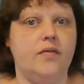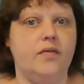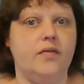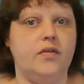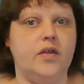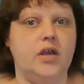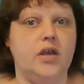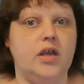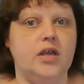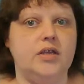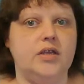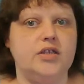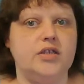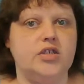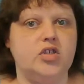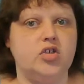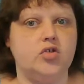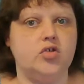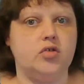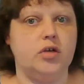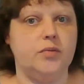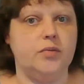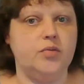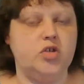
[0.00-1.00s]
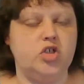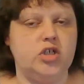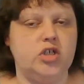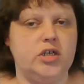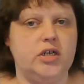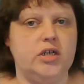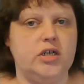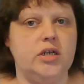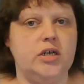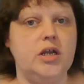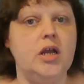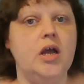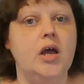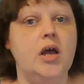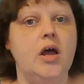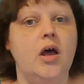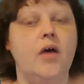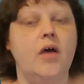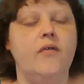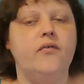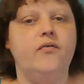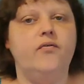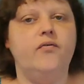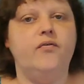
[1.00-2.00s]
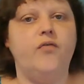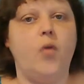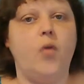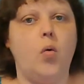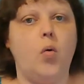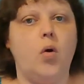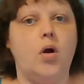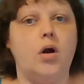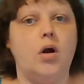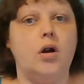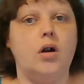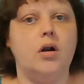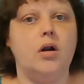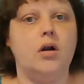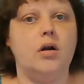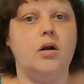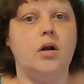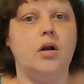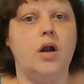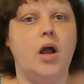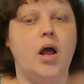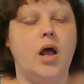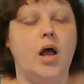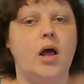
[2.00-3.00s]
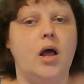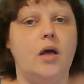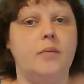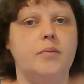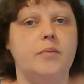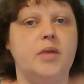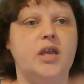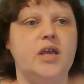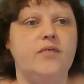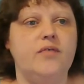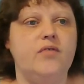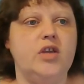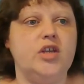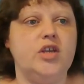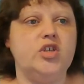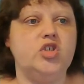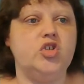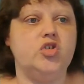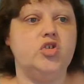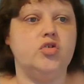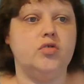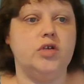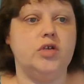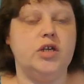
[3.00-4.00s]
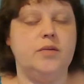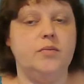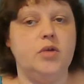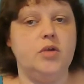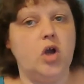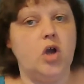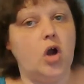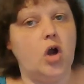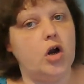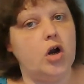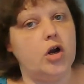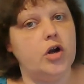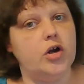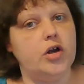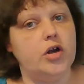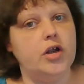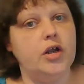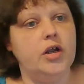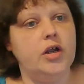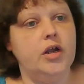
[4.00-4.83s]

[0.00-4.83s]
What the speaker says: the description for giving StreamYard